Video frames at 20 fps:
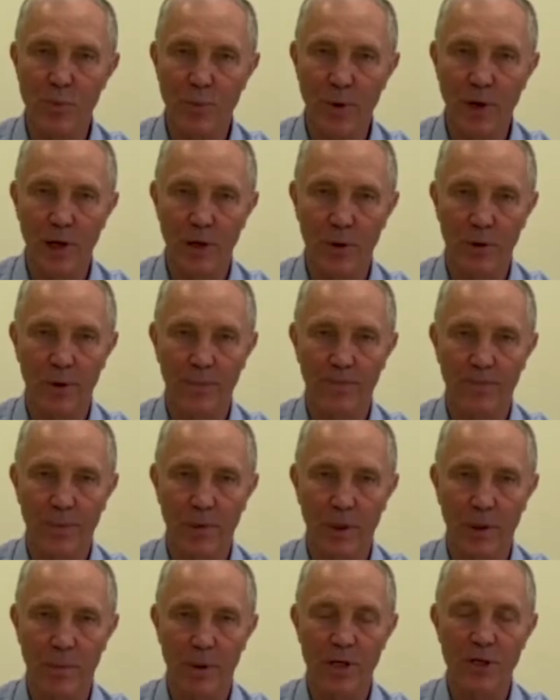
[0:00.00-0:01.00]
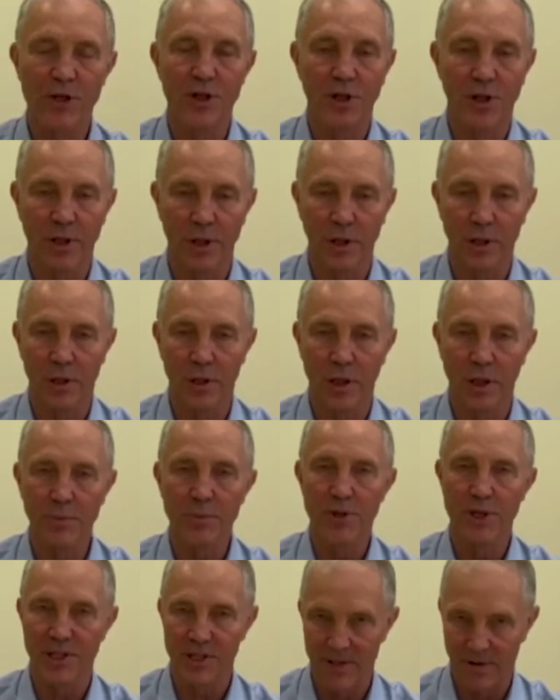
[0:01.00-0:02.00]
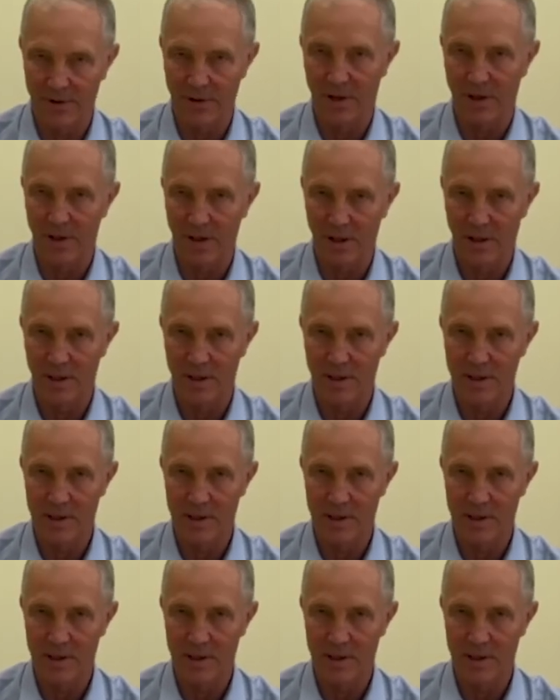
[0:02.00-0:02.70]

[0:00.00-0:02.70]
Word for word: referendums to take place later this week to